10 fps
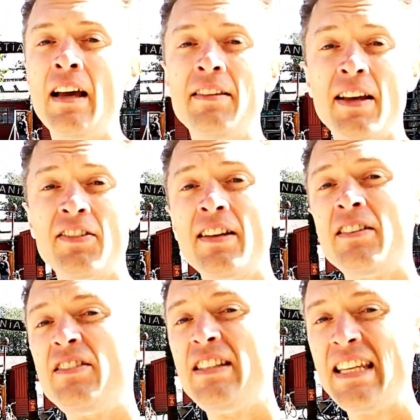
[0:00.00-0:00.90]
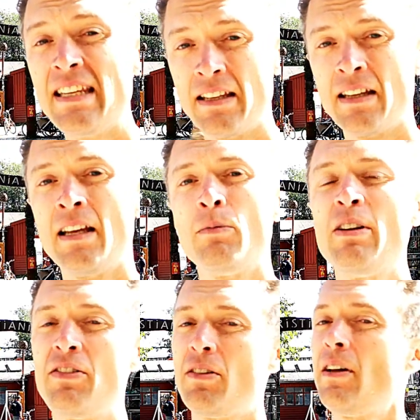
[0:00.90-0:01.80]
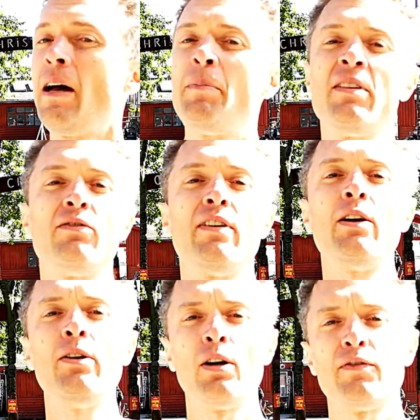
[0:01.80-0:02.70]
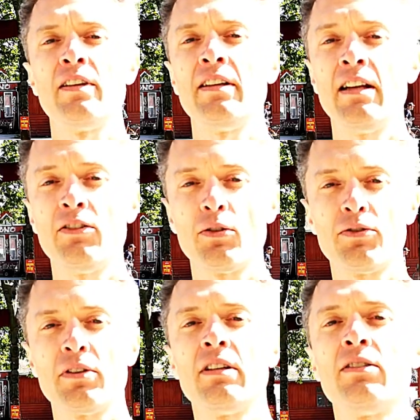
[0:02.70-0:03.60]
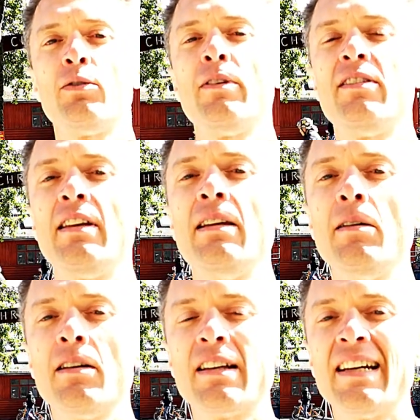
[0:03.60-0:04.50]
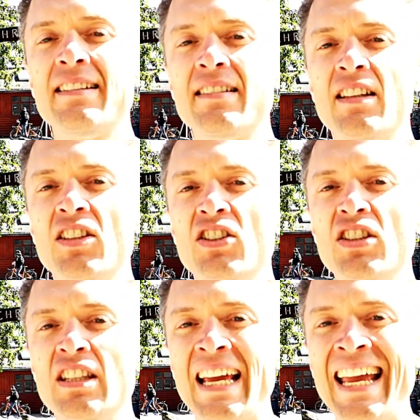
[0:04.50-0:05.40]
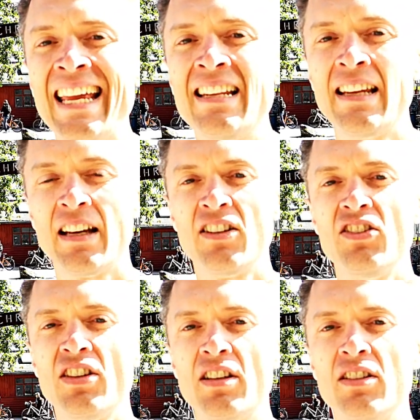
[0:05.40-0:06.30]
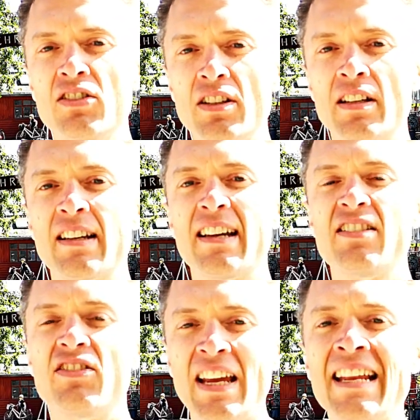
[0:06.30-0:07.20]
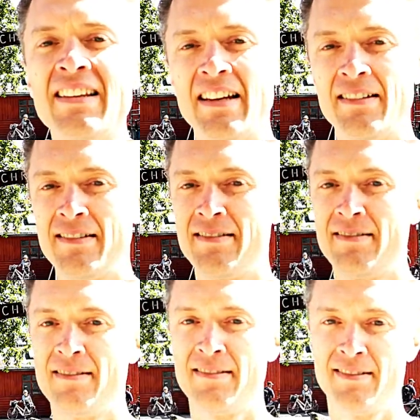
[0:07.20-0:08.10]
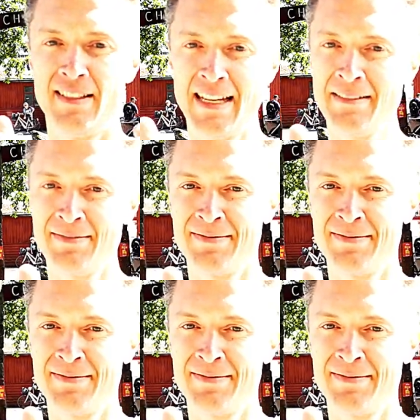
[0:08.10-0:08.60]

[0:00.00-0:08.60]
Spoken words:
is actually a D, which happens very often in Danish also. So we say Christiania, Christiania. Yeah?